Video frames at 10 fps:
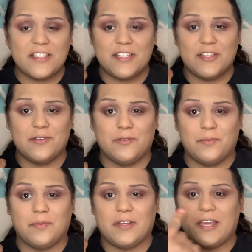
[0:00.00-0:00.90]

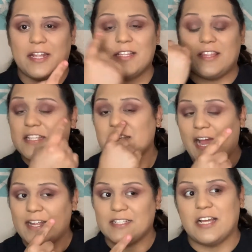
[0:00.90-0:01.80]
to get this
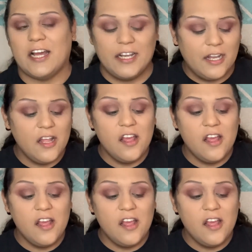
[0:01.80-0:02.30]
eye done.